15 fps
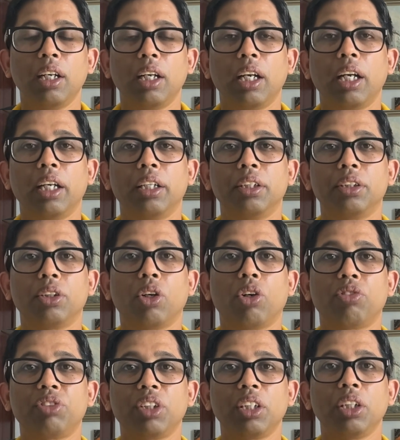And
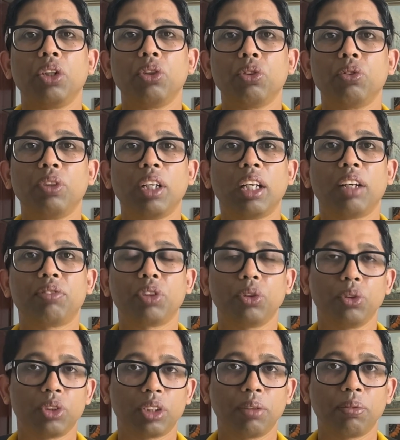often you will have to
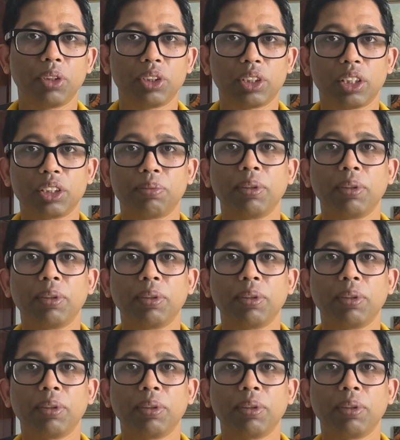do some research